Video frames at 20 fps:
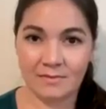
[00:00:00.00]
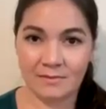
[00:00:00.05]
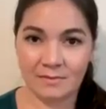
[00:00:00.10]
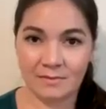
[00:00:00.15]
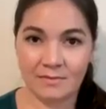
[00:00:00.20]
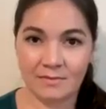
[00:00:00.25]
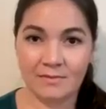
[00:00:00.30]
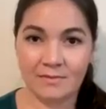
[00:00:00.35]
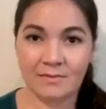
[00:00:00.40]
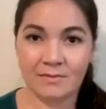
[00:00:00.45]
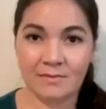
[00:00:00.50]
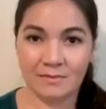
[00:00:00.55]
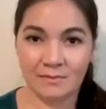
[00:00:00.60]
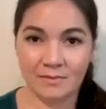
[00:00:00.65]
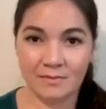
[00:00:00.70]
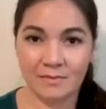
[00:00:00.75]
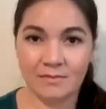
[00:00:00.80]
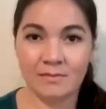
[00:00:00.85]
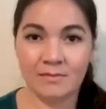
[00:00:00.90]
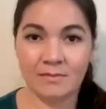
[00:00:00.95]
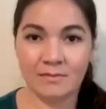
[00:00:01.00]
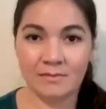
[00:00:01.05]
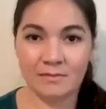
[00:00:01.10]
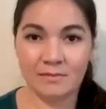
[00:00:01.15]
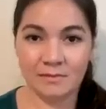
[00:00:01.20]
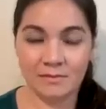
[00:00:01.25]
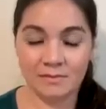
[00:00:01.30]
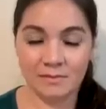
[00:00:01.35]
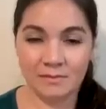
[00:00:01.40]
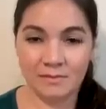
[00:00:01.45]

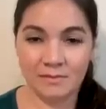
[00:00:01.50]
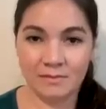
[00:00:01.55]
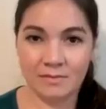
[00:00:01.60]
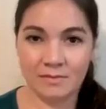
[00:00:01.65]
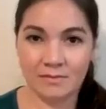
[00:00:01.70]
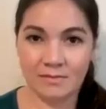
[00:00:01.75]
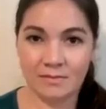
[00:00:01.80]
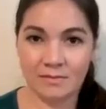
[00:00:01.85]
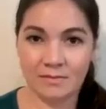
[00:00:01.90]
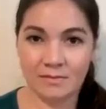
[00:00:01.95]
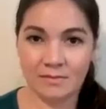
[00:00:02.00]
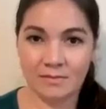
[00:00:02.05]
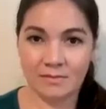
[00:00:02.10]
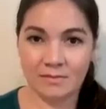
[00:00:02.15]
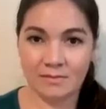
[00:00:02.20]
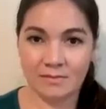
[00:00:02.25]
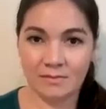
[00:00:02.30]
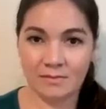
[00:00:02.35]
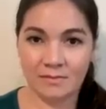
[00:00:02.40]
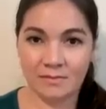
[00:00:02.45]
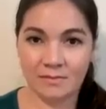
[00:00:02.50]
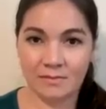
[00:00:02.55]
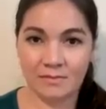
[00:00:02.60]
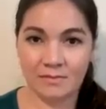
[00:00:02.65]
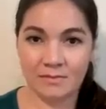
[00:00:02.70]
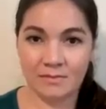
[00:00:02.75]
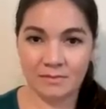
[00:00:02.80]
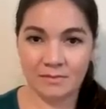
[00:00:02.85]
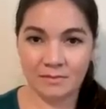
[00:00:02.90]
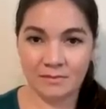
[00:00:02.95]

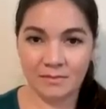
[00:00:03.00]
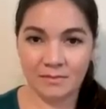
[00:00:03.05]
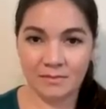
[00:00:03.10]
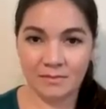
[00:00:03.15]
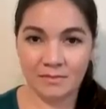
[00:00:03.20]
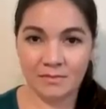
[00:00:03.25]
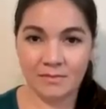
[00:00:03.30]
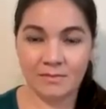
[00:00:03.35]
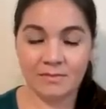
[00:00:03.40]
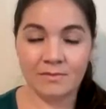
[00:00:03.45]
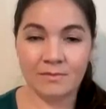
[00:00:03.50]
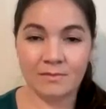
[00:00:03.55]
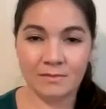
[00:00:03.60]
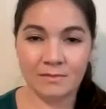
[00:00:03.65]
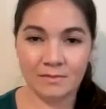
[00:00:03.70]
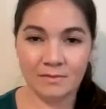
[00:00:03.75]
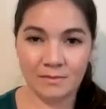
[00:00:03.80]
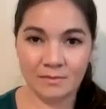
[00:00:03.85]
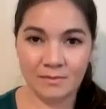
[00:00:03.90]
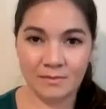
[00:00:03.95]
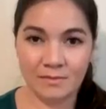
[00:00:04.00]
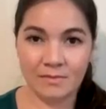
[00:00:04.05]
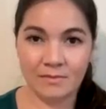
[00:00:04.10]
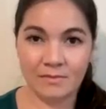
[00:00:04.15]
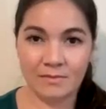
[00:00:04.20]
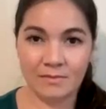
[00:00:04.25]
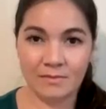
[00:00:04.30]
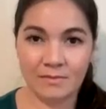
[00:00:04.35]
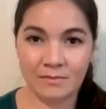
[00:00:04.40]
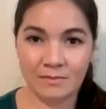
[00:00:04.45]

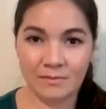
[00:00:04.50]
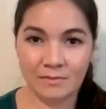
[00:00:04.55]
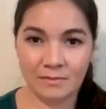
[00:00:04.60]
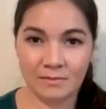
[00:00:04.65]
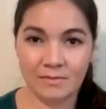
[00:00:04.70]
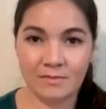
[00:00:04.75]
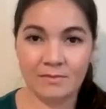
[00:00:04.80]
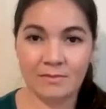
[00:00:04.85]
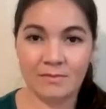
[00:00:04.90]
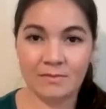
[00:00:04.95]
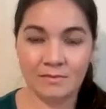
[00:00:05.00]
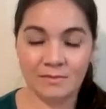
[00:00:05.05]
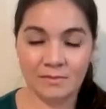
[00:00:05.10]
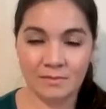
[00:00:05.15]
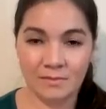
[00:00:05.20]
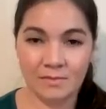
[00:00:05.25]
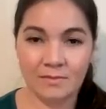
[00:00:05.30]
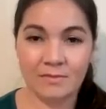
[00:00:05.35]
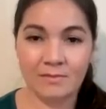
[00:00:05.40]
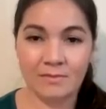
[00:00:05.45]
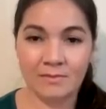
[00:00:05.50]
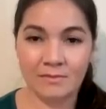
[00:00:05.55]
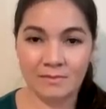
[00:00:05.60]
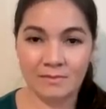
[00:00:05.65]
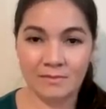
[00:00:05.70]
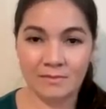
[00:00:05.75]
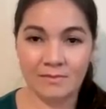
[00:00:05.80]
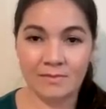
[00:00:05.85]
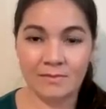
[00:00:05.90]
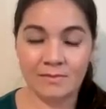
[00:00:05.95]

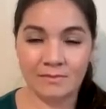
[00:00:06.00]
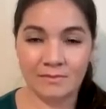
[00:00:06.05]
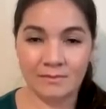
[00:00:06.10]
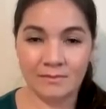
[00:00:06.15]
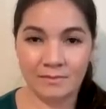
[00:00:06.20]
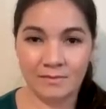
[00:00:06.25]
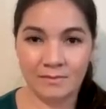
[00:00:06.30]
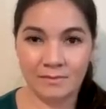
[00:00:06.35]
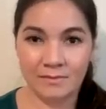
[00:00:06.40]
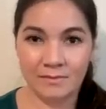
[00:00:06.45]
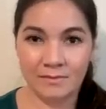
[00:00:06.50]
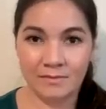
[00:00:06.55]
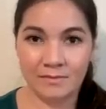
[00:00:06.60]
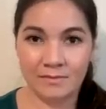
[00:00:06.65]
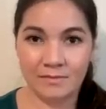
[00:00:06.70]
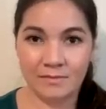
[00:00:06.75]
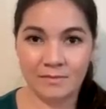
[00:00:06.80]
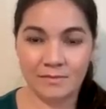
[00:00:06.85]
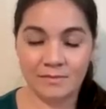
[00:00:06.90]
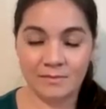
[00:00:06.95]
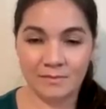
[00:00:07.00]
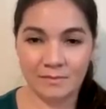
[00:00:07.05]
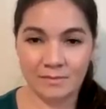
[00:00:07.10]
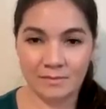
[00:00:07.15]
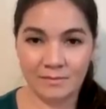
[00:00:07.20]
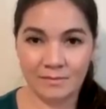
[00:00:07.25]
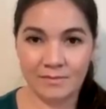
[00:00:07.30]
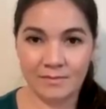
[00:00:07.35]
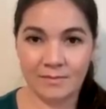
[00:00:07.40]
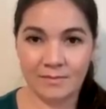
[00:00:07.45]

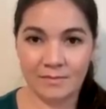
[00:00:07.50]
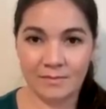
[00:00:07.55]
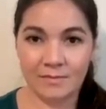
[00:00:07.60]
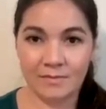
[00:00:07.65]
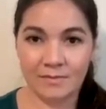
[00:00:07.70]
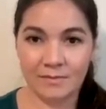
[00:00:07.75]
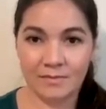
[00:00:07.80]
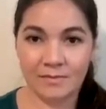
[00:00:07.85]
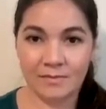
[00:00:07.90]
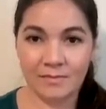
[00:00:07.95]
This person isn't speaking.